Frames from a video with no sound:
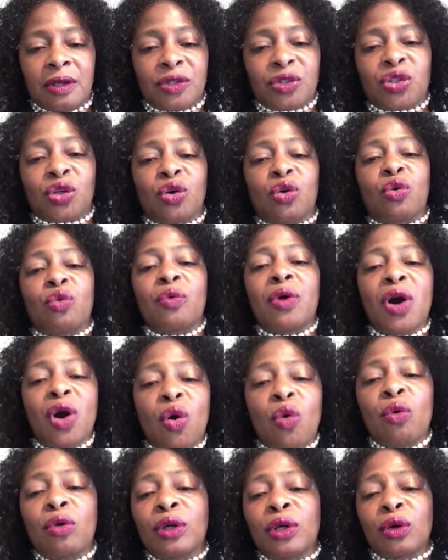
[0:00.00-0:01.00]
through
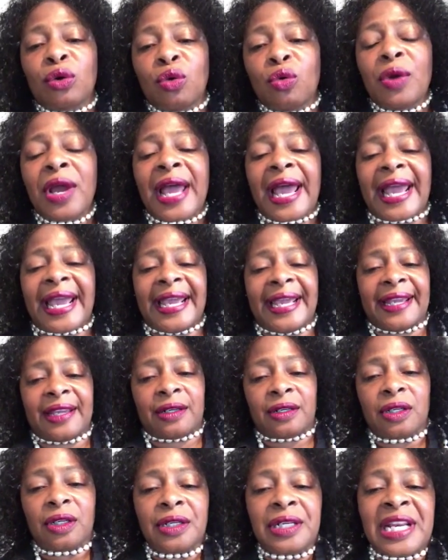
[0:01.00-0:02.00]
Hulu
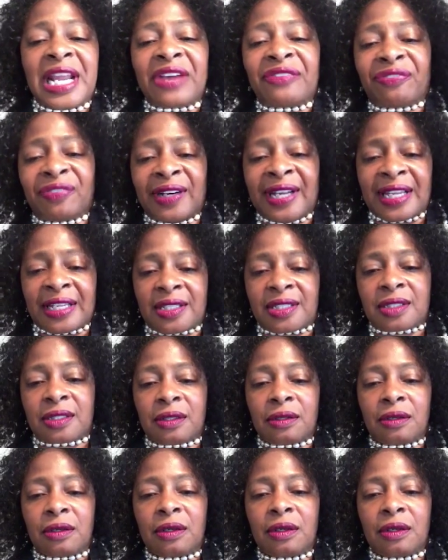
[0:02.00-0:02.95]
and Netflix.